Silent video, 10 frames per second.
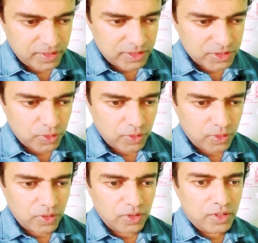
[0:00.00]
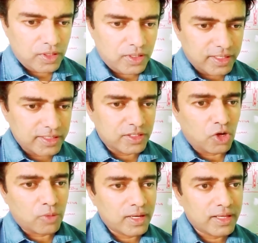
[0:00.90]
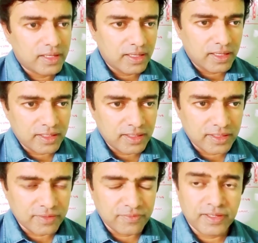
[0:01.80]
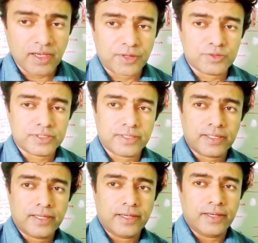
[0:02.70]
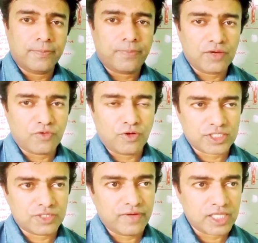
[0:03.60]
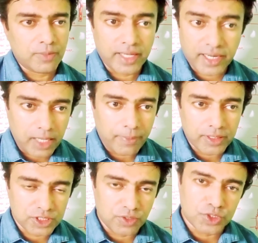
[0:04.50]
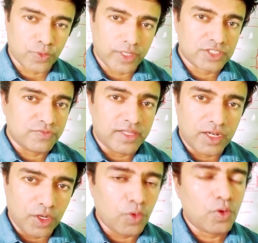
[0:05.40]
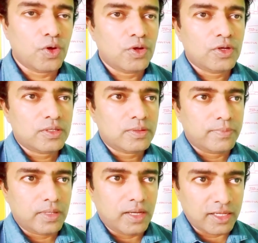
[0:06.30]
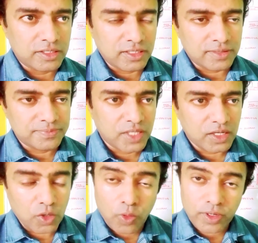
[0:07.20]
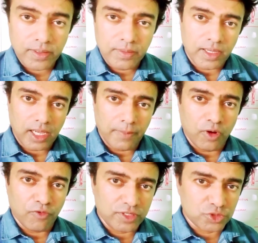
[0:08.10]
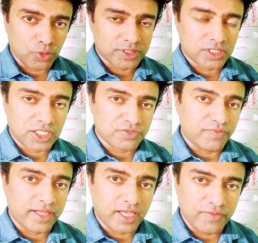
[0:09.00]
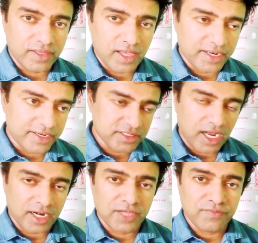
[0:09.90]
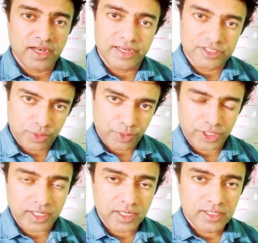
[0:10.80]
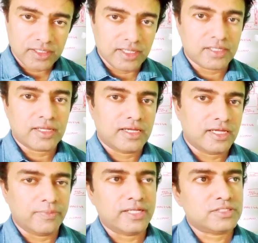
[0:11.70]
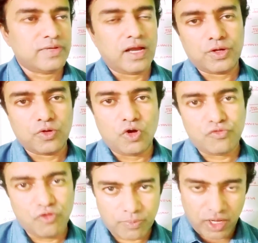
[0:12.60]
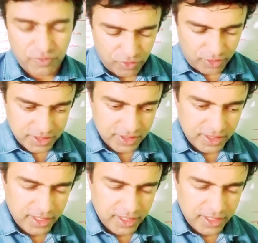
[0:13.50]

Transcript: So it normally we are using pile foundation when the bearing capacity of the soil is very low and the load above the superstructure is very heavy and it is unevenly distributed. Then it means we have to go for pile foundation.